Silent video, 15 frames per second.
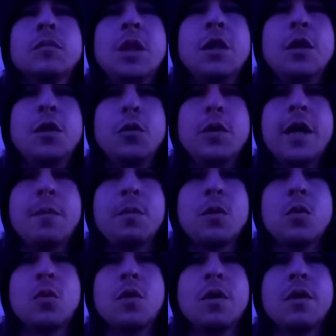Hello,
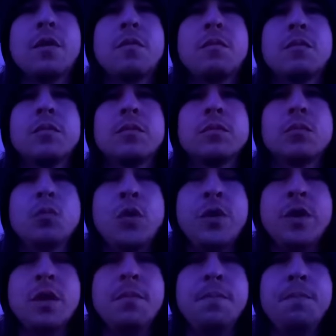Capricorn.
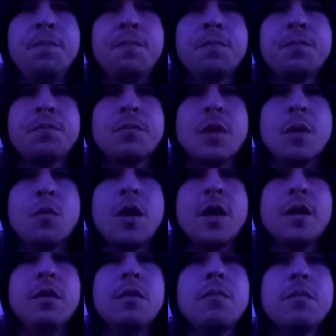Welcome. I'm
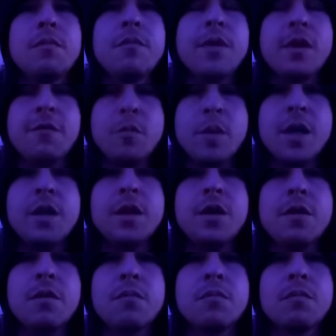Ryan. Thank you for being
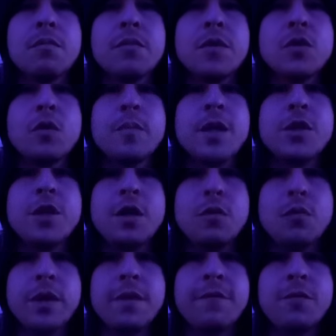here. This is going to be a general
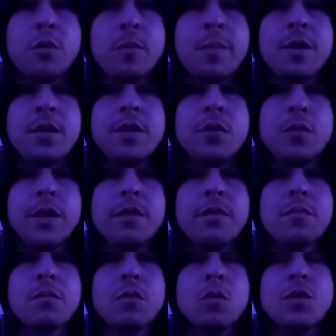reading for you to be dealing with.
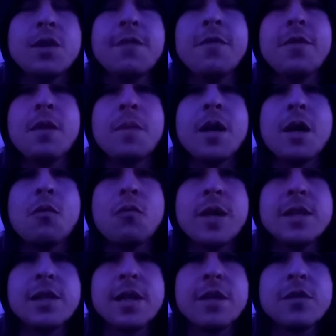Of course, everything may not
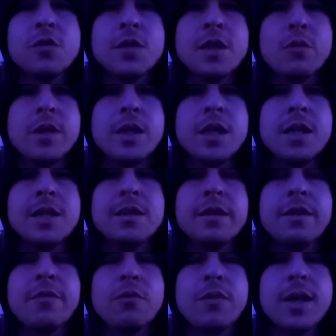resonate, so take what does and
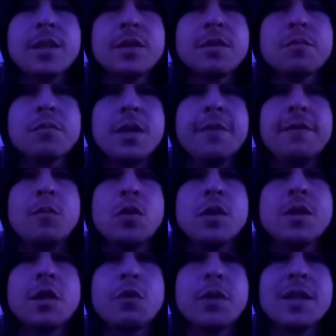leave the rest. And for more
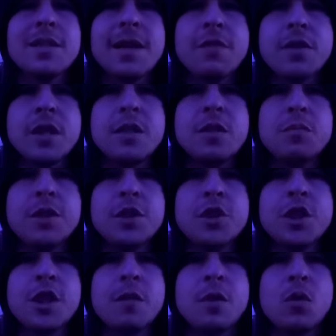tarot readings after this, please
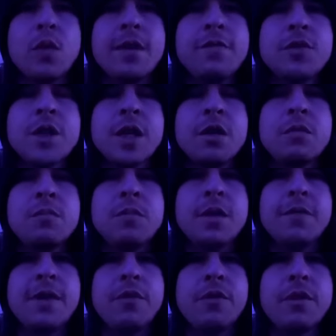check out my wife's channel
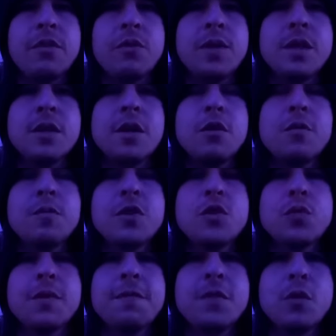and Val33 Tarot, which is
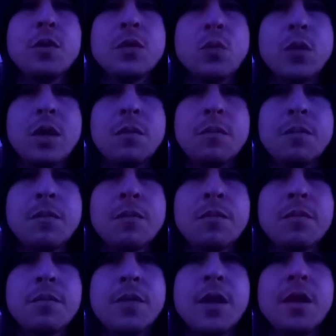review as well.
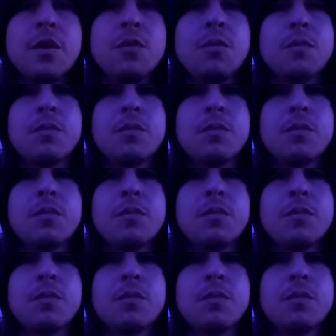Thank you.